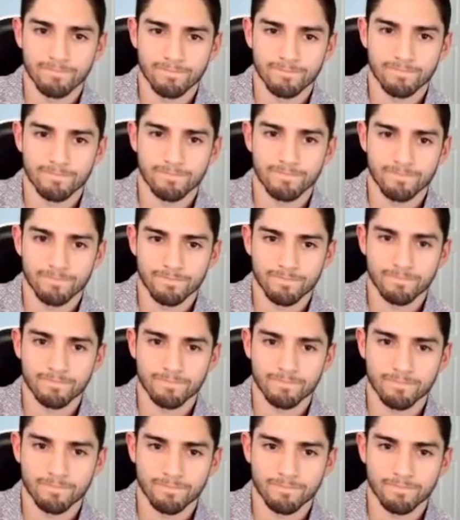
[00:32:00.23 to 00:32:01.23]

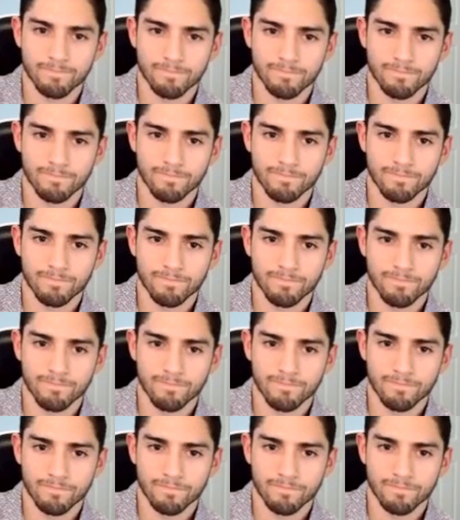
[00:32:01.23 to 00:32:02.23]

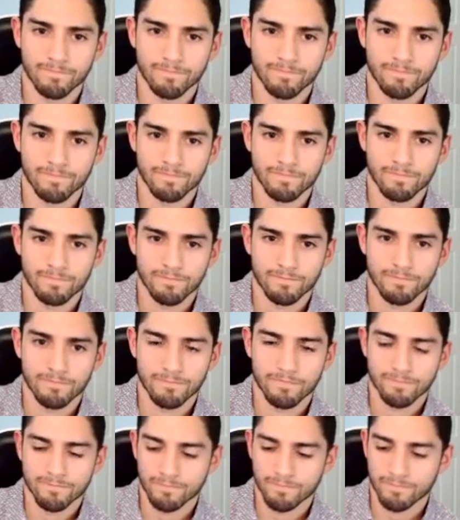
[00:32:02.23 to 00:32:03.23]

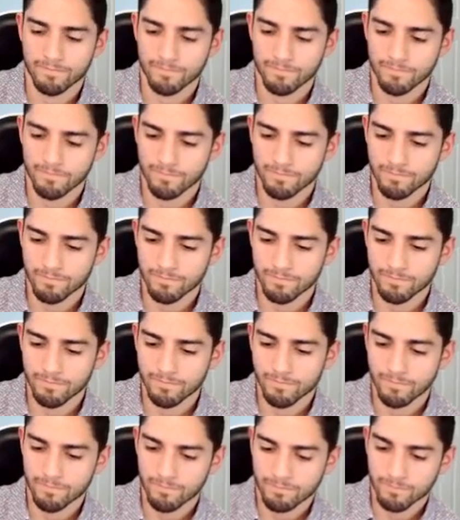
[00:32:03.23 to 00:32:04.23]

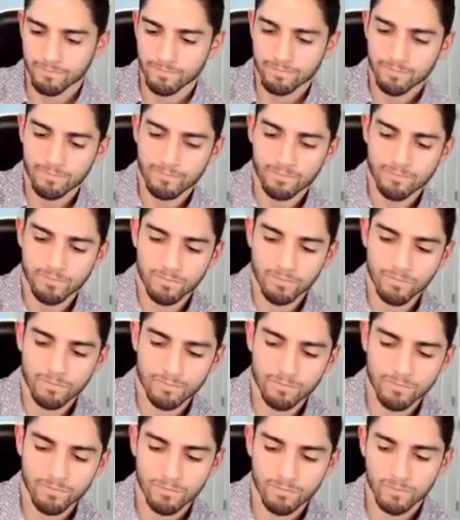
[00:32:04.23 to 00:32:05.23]

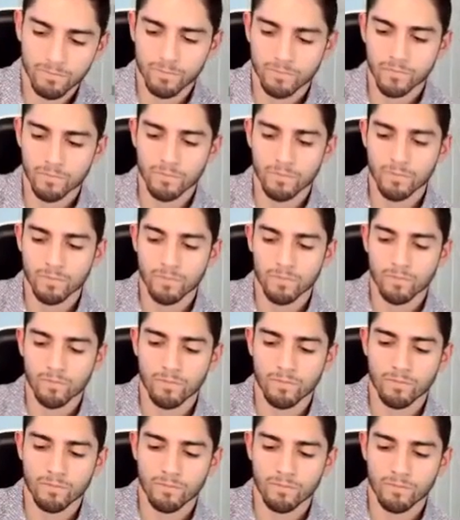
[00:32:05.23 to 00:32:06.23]

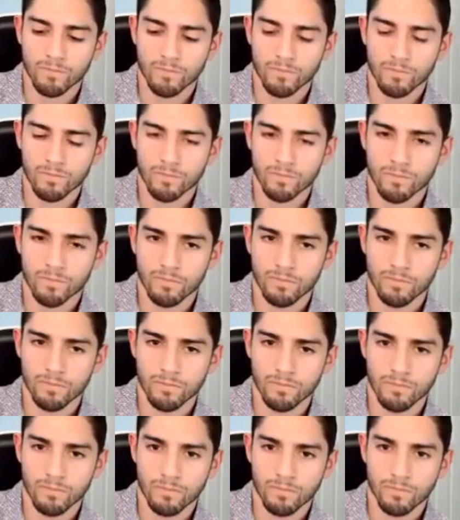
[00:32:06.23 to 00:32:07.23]

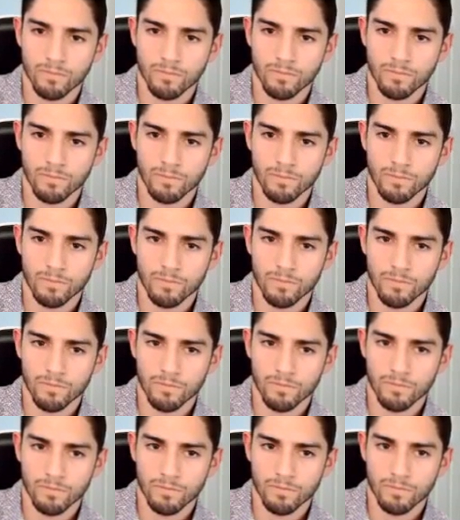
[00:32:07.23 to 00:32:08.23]
[no speech]